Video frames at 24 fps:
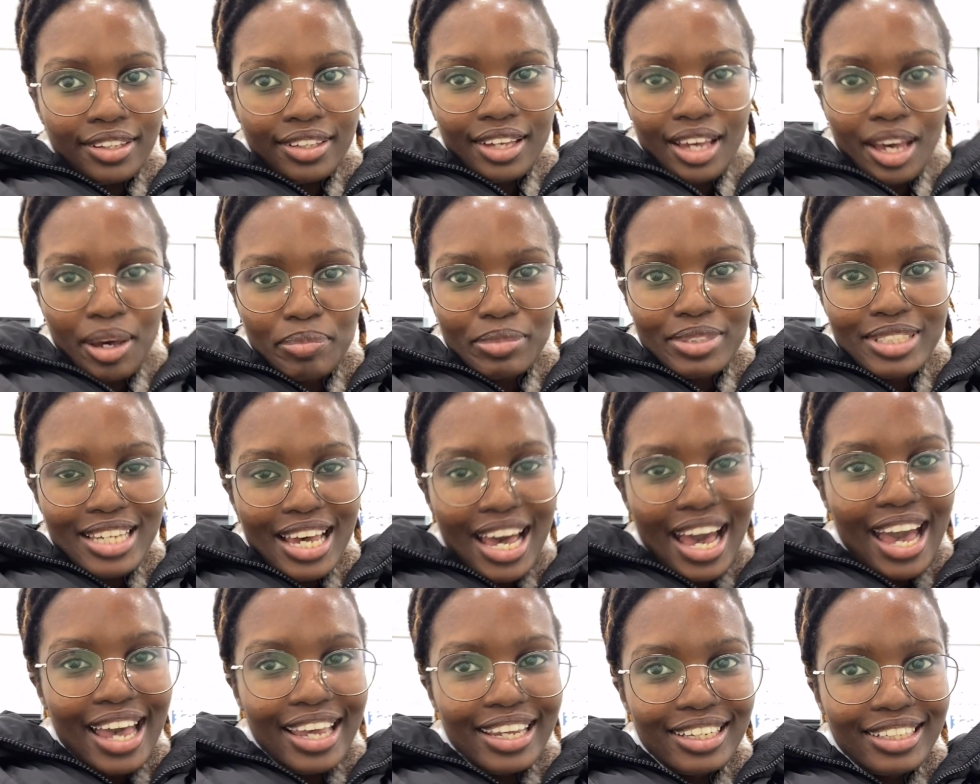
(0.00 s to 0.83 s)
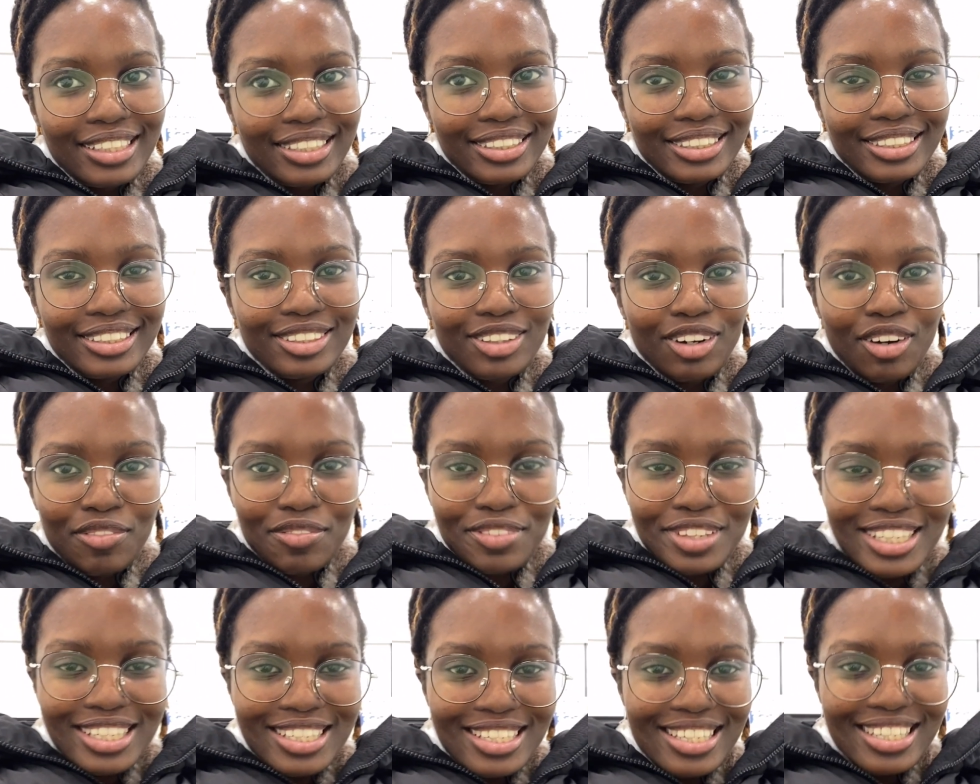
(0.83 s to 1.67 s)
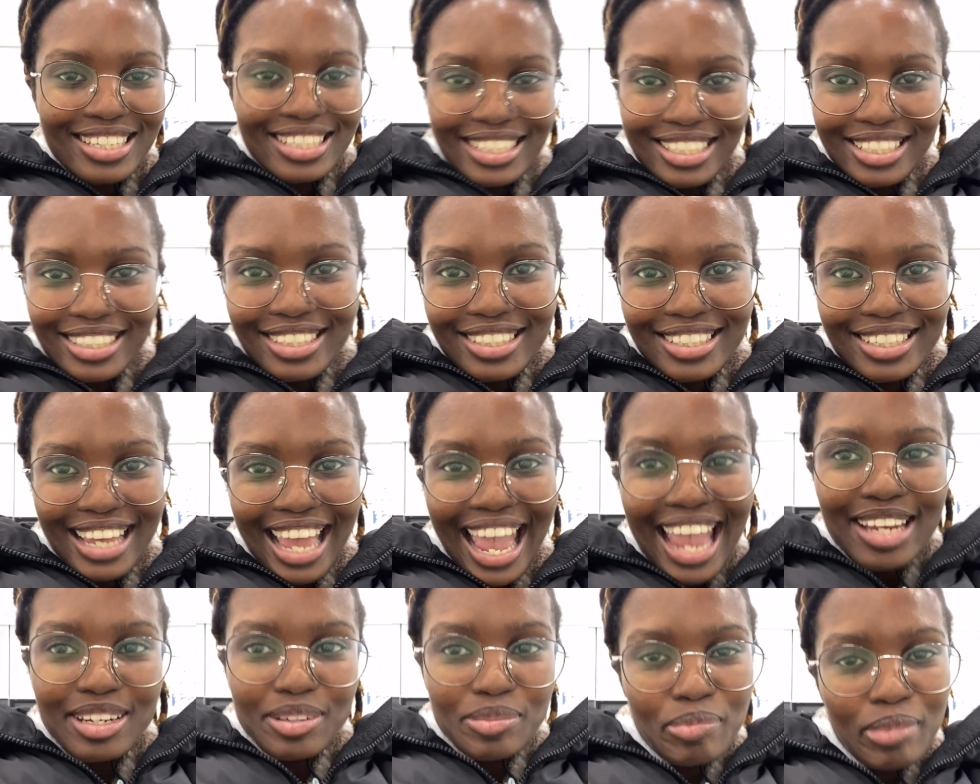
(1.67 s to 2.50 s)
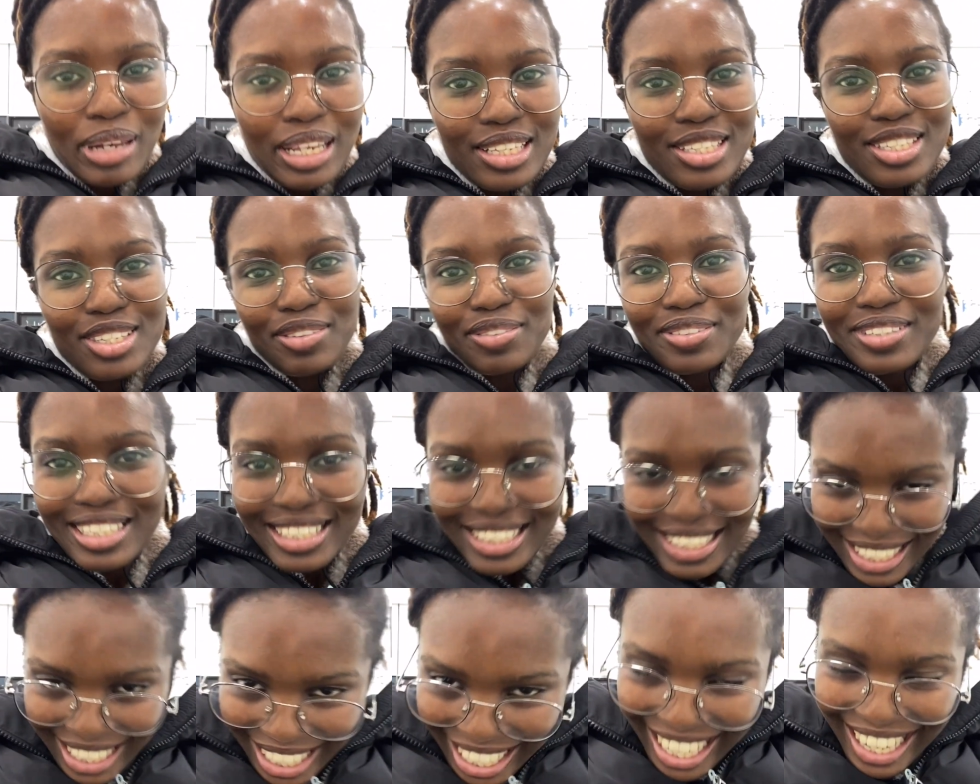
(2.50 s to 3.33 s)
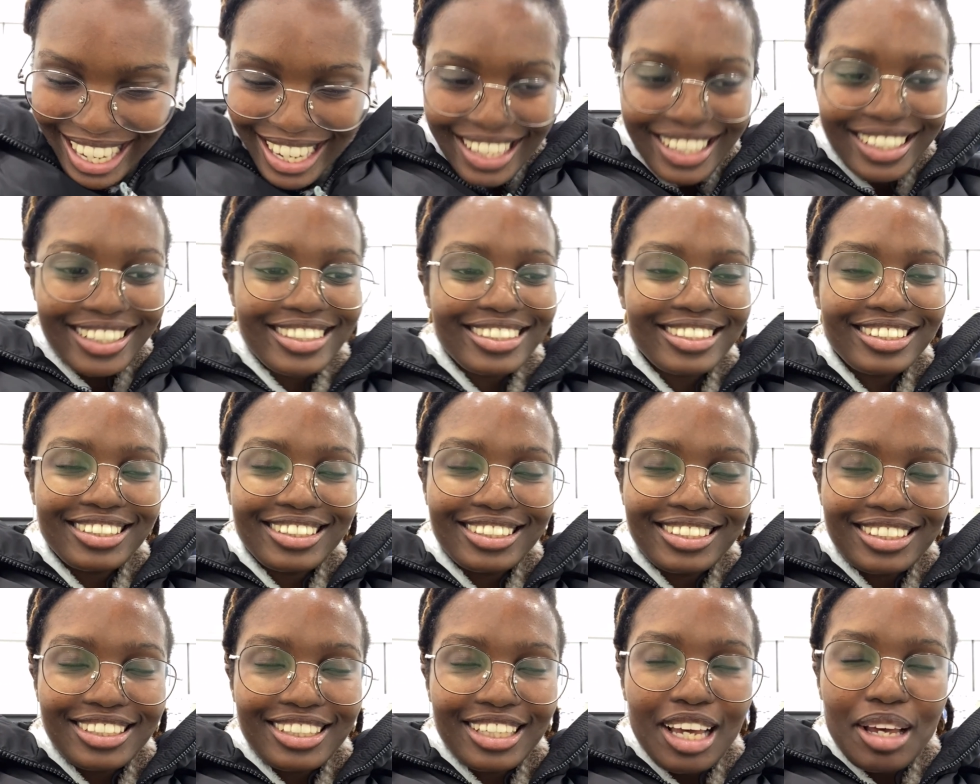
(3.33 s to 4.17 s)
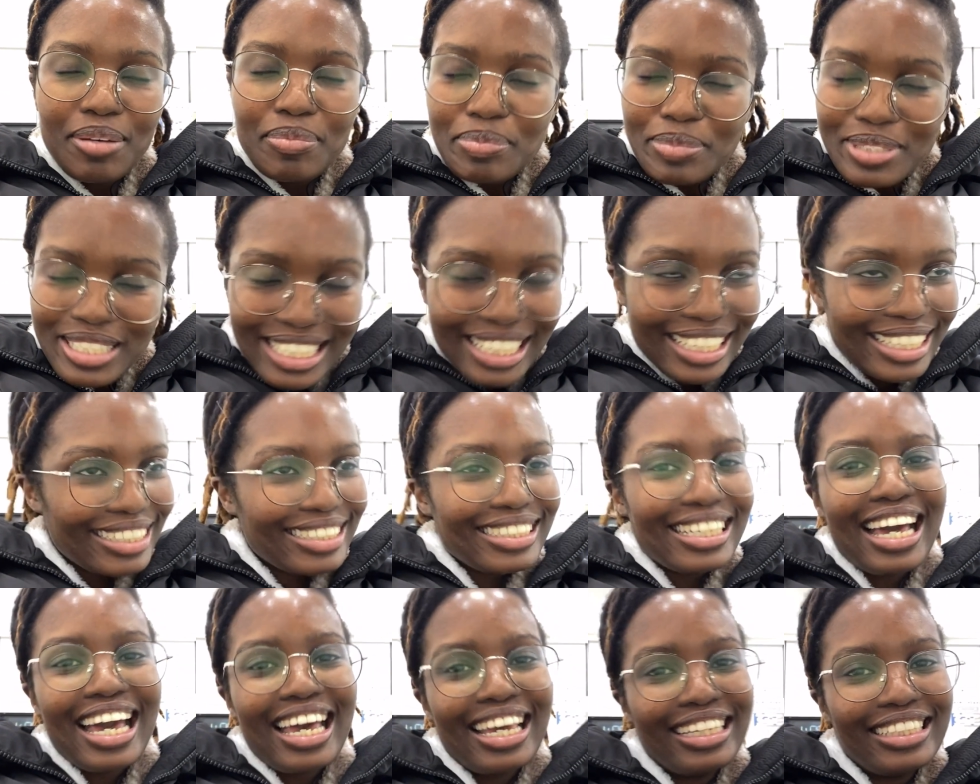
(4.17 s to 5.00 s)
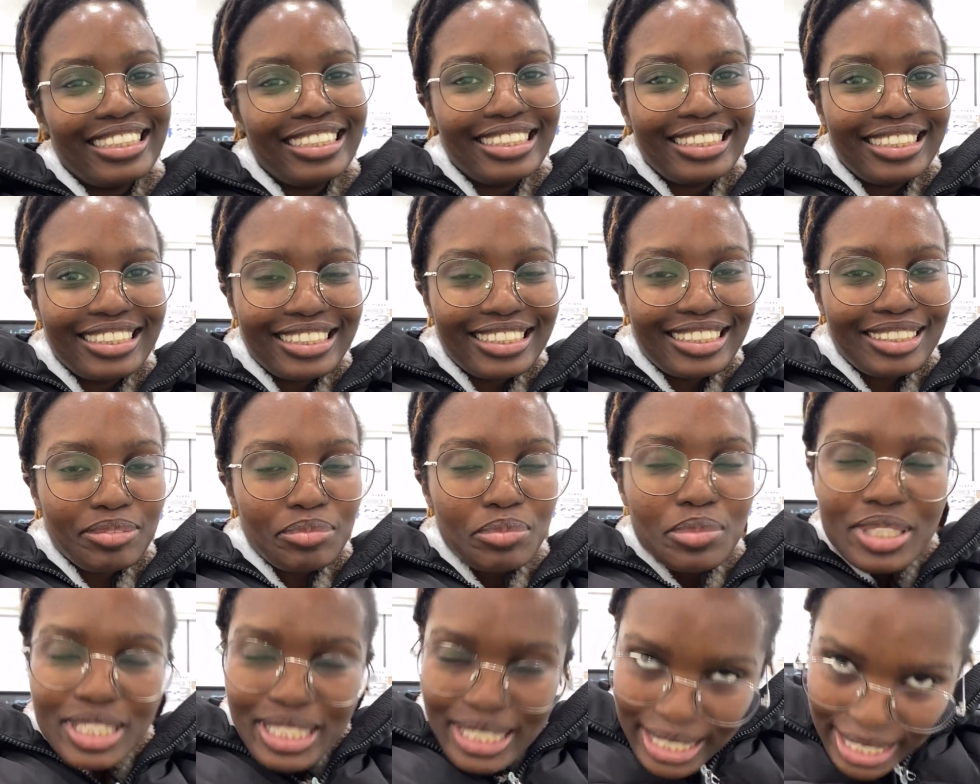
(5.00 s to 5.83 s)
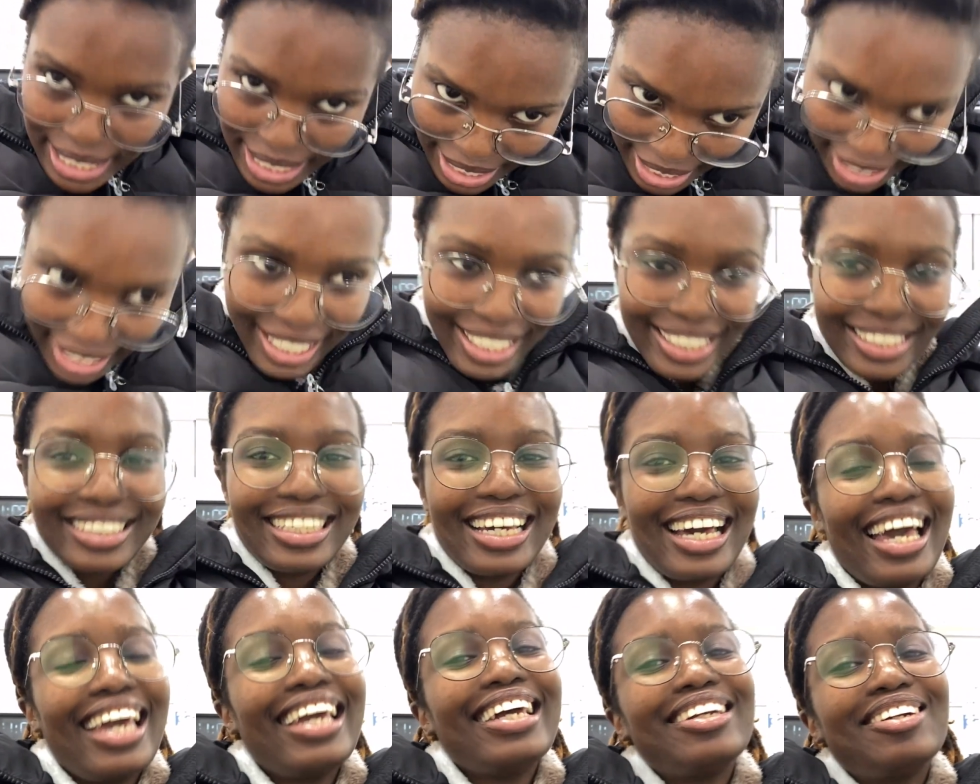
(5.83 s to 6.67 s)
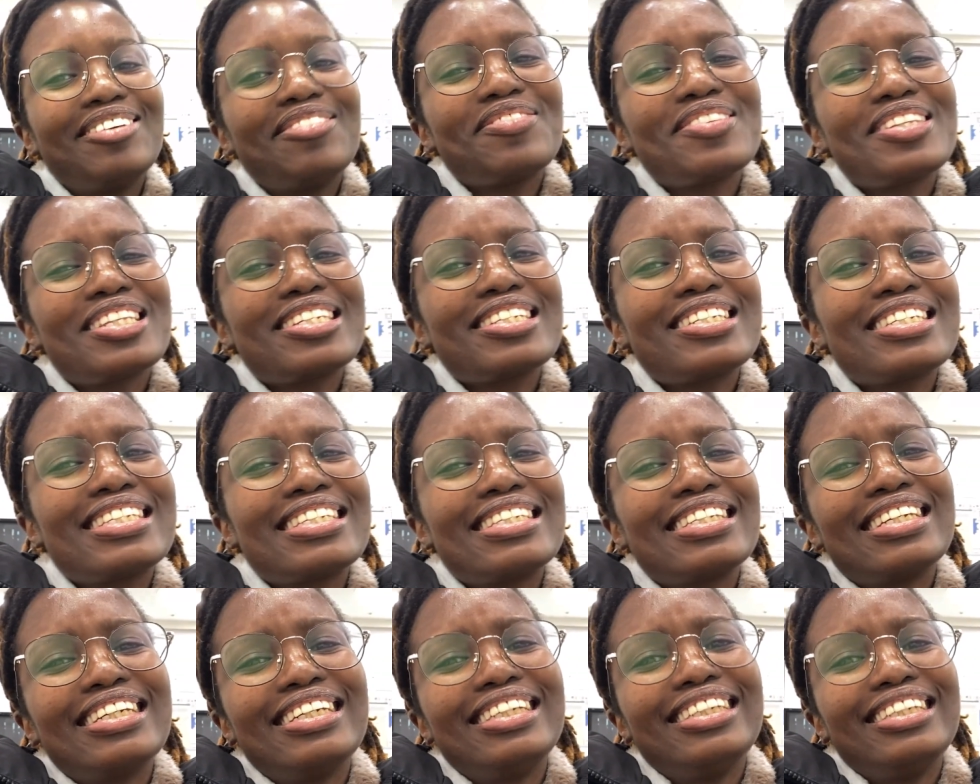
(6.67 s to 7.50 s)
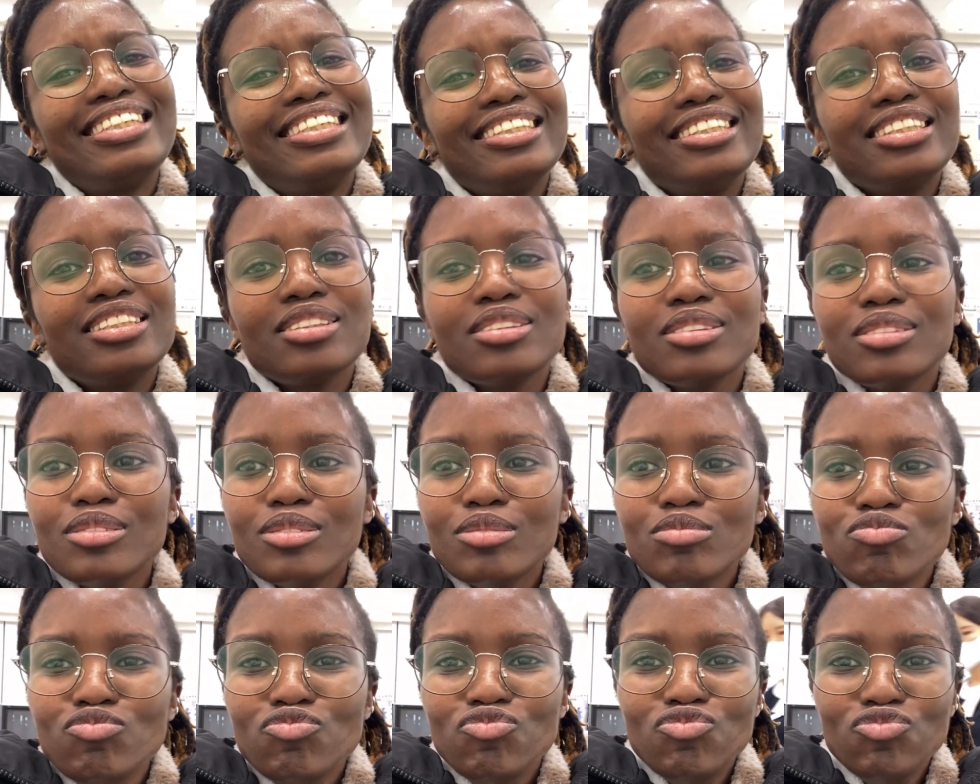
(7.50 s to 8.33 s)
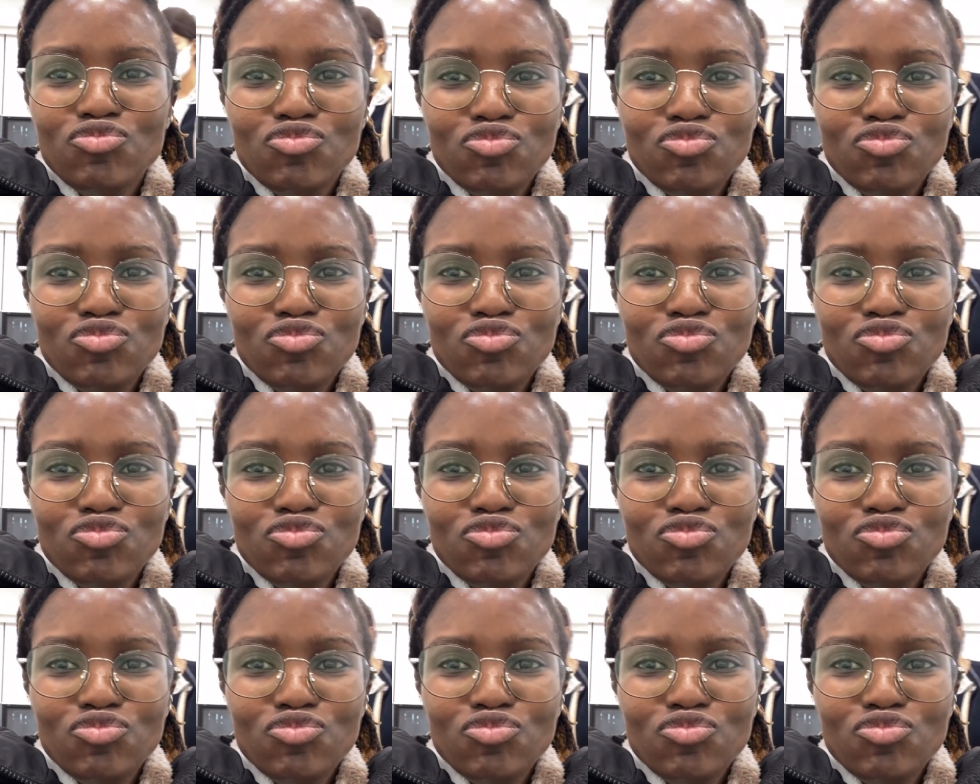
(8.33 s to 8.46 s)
I'm tired of the seat. 8 months of sitting here. I'm sick and tired. Sick and tired of the seat.